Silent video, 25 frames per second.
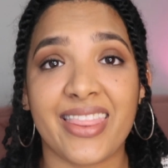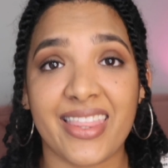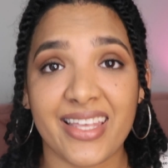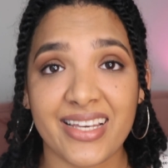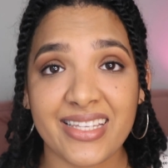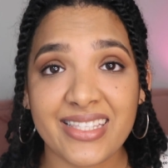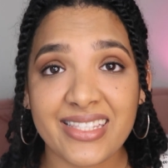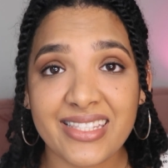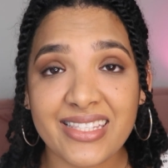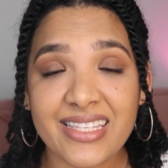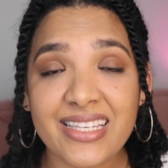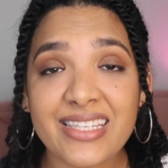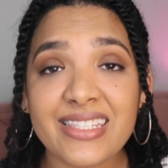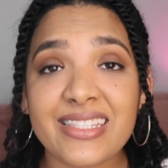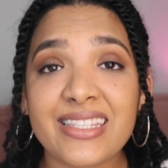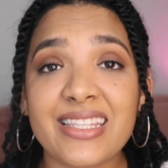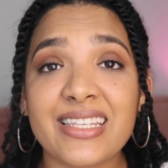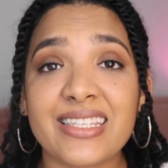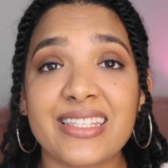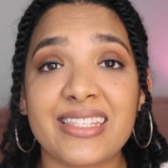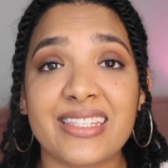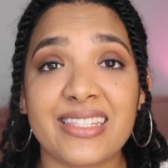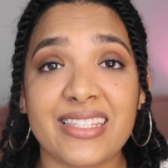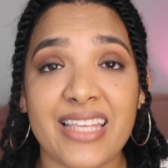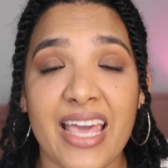this is the
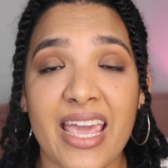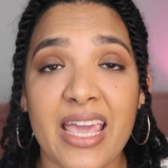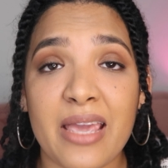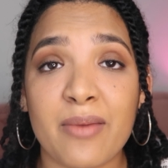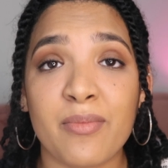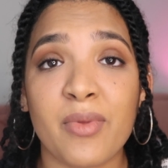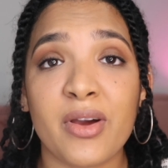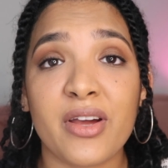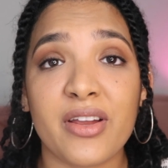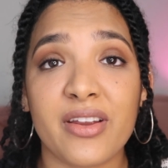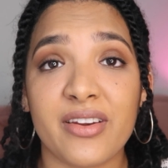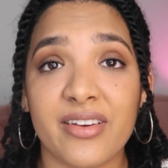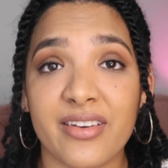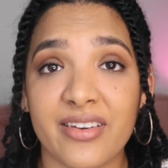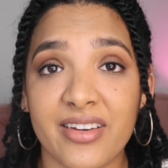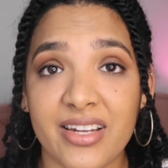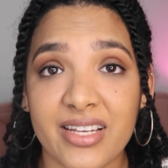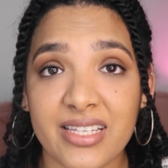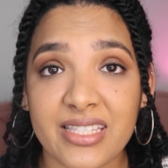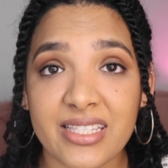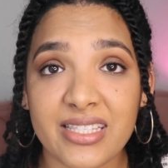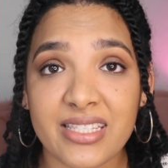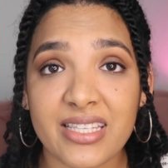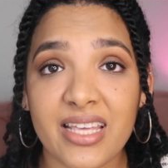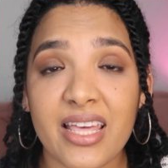same
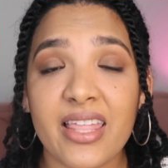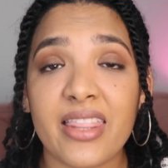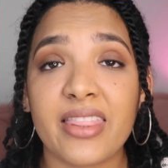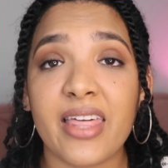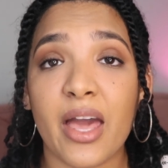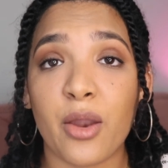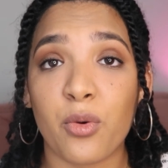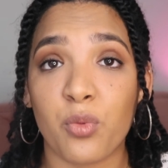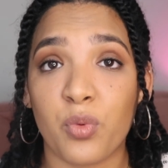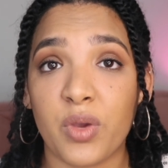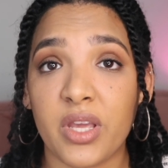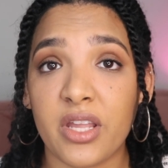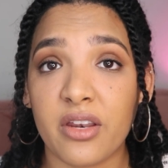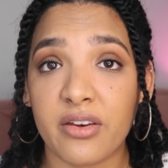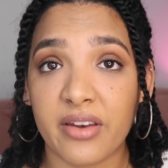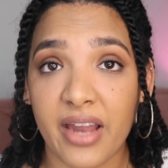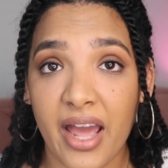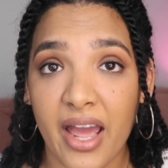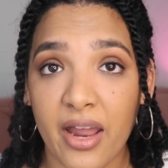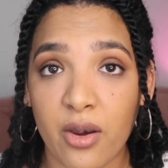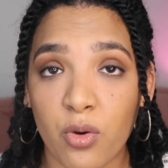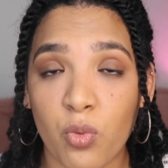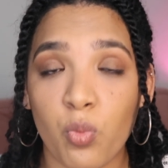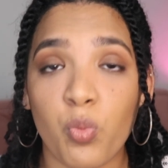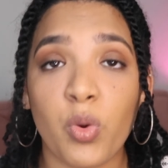risk that we
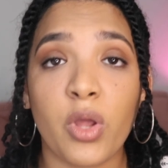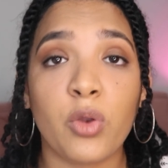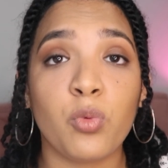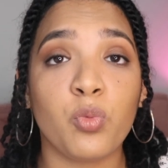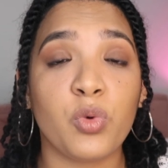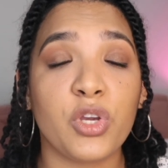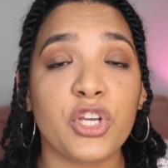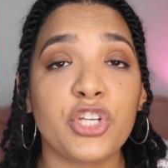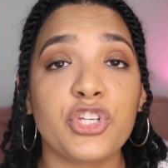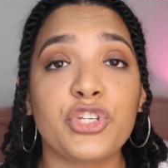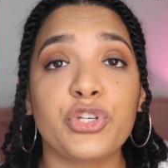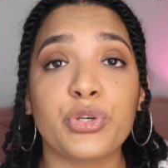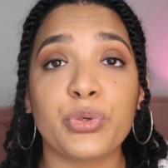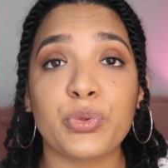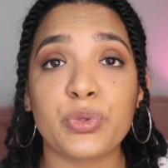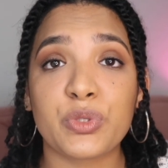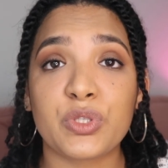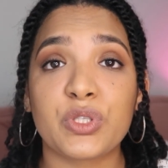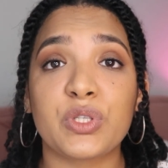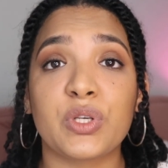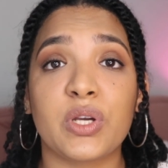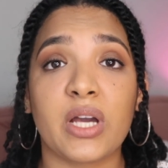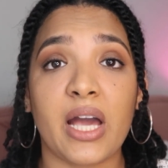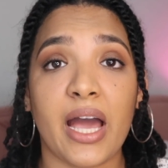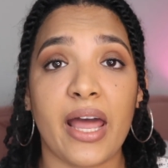run when we
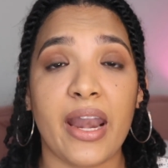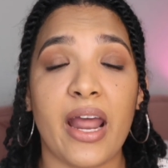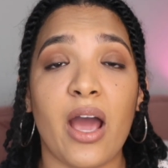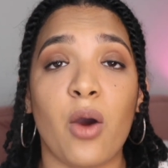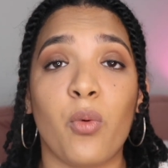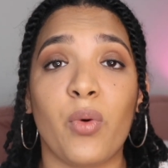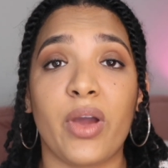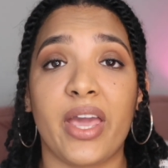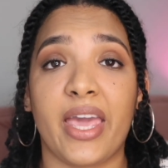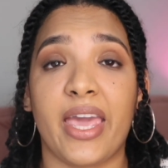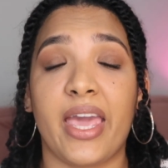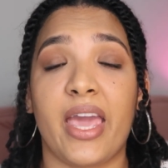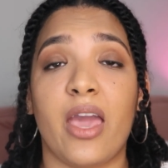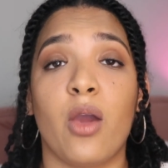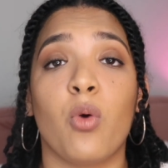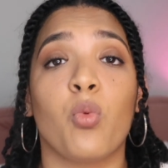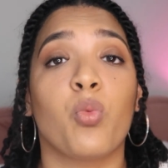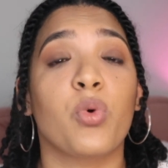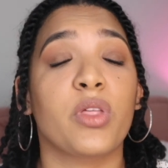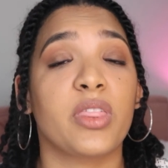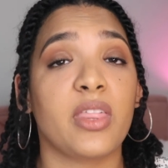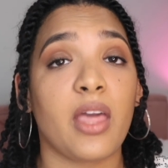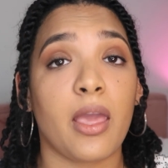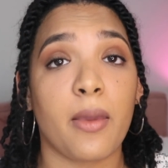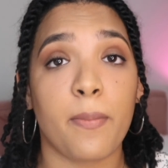choose to cut our hair
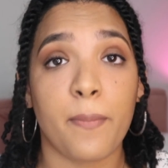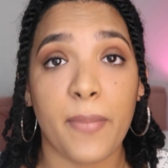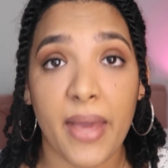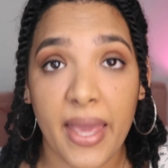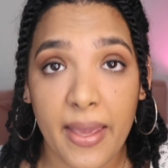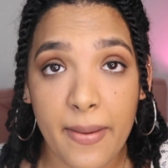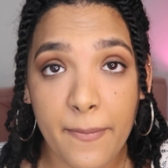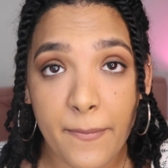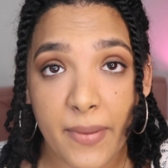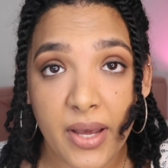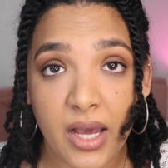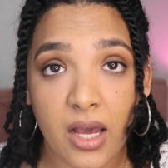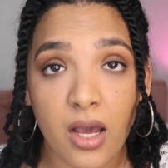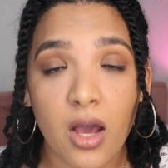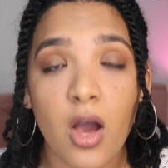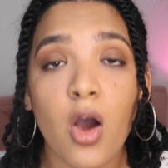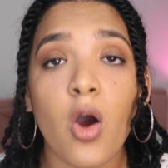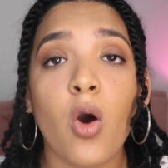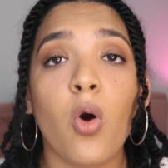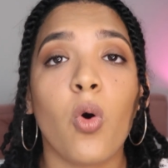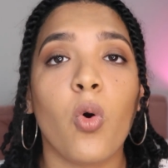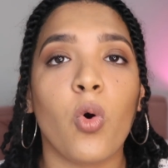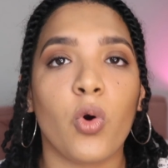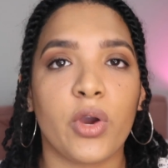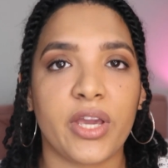with a paper
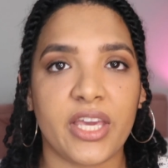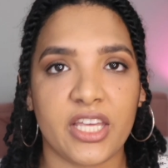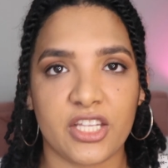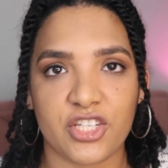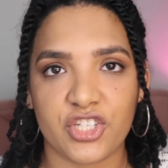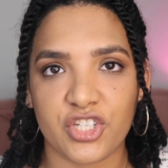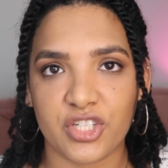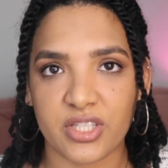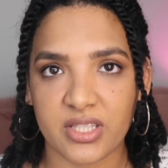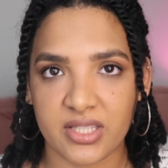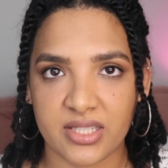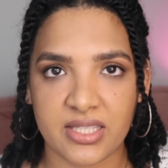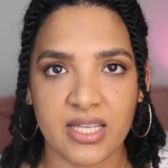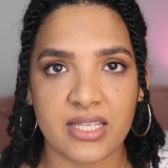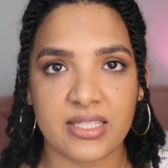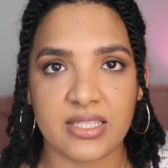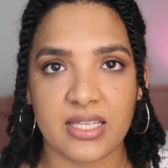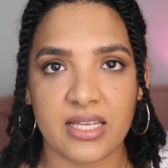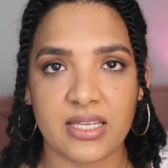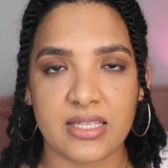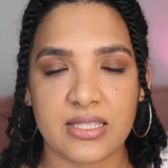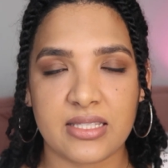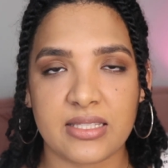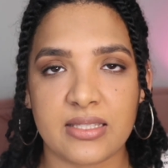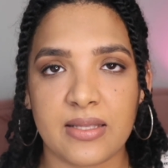or kitchen
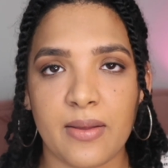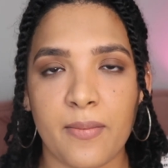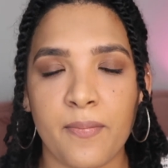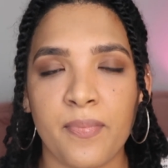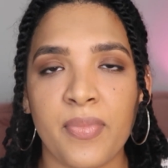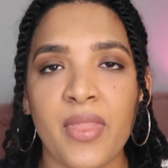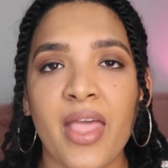scissors.